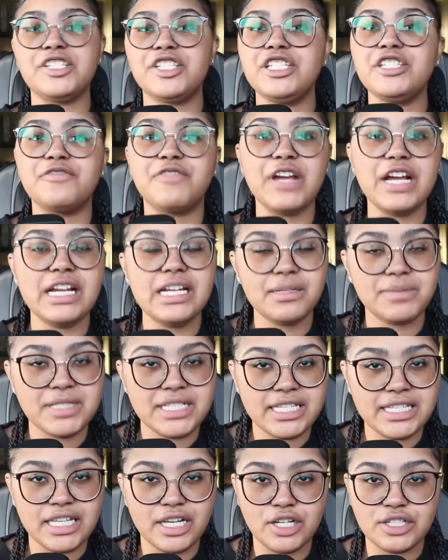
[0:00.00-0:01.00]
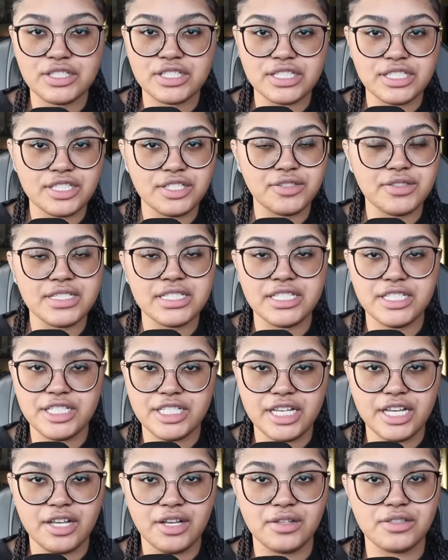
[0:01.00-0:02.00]
she's very upset that her sister is in
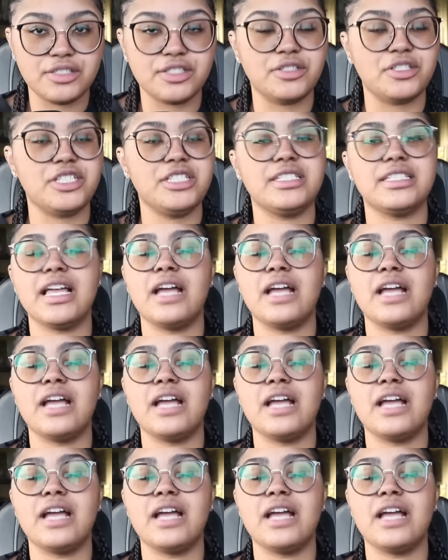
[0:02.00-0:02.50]
jail. So she's like,